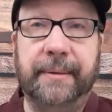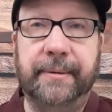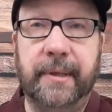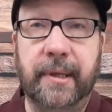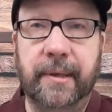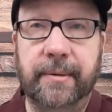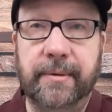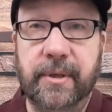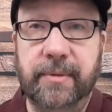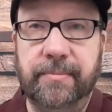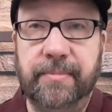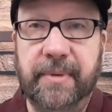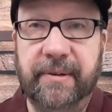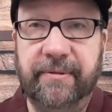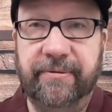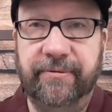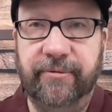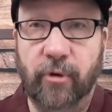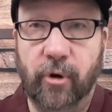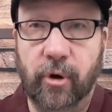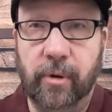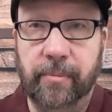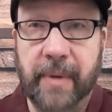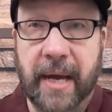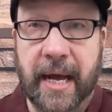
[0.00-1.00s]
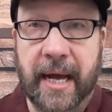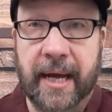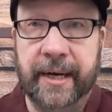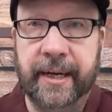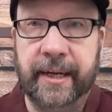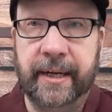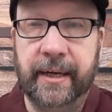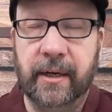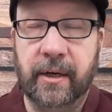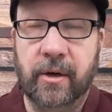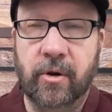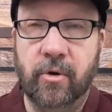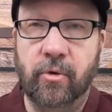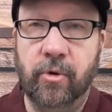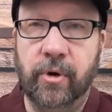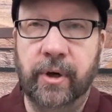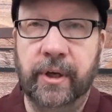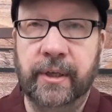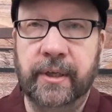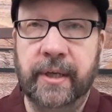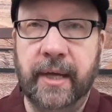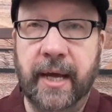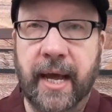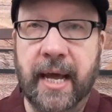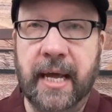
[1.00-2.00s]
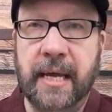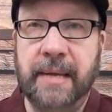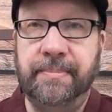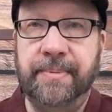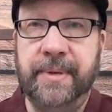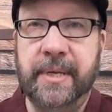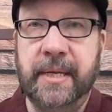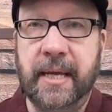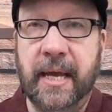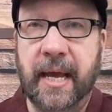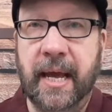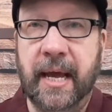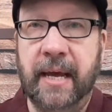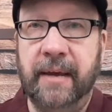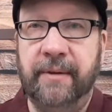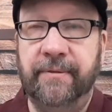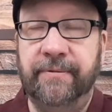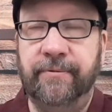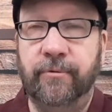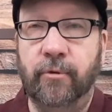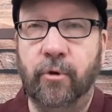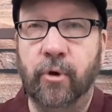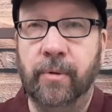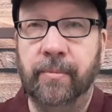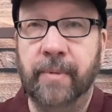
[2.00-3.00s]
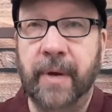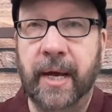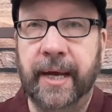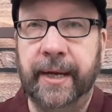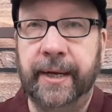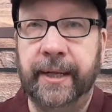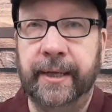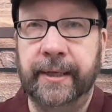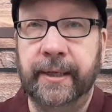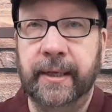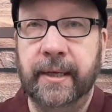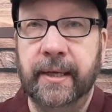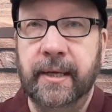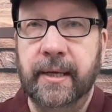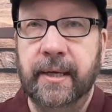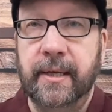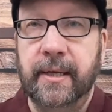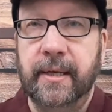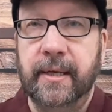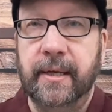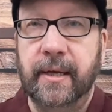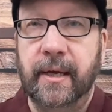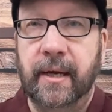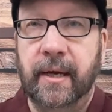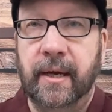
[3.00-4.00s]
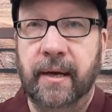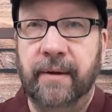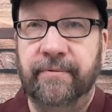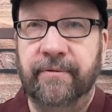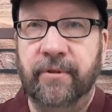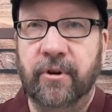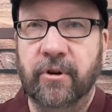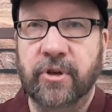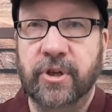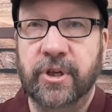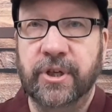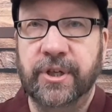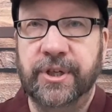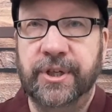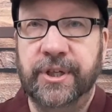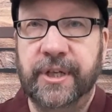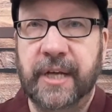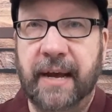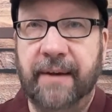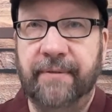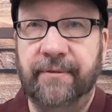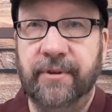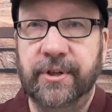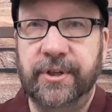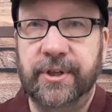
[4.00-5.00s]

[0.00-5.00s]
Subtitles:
them to be formatted according to APA formatting version 7.